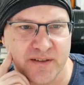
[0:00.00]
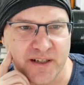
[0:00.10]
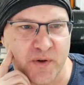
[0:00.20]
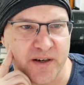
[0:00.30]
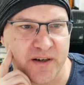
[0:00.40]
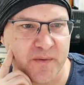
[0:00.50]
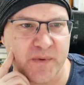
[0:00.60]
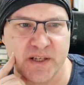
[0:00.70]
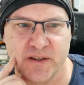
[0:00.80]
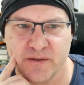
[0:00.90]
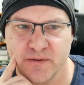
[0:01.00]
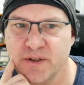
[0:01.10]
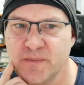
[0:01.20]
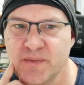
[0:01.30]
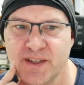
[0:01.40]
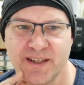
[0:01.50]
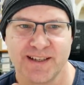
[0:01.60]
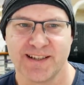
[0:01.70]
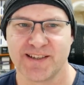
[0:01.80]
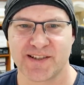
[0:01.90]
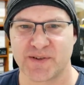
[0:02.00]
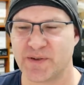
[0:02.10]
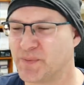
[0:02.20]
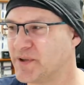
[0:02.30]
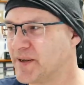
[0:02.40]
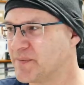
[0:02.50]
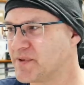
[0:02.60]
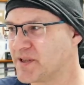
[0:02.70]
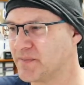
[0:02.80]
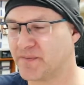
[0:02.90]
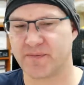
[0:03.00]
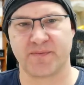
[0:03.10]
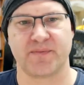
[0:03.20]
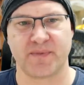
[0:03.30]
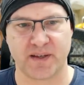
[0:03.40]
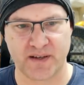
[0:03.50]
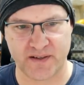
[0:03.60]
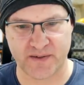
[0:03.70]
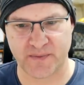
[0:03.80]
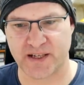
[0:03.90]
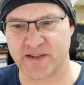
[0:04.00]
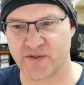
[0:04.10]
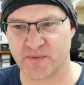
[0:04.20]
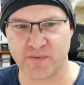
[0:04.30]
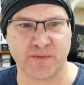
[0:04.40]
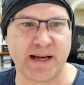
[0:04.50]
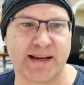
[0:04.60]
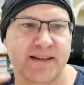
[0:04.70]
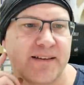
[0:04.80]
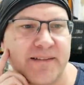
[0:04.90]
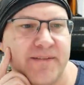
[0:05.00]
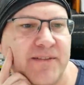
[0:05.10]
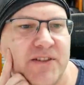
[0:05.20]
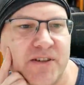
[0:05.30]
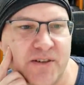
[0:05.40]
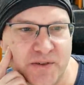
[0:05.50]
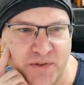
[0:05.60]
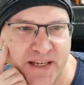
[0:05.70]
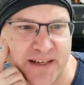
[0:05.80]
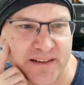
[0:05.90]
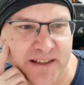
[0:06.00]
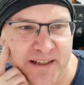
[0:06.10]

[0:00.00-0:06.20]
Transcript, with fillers: aquarium in her room. So we put up some, uh, some large rack to hold that.